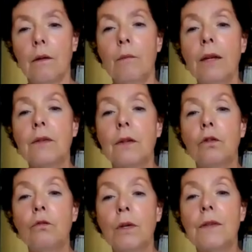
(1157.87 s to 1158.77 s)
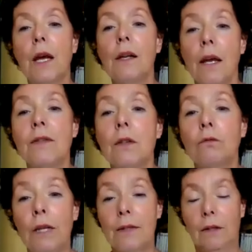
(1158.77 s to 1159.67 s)
makes a tumor cell less
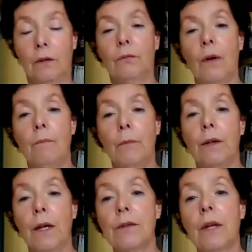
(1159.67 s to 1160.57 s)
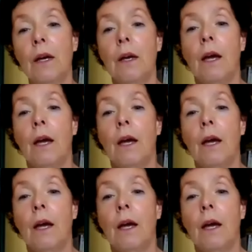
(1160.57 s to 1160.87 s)
aggressive. Yes, mm-hmm.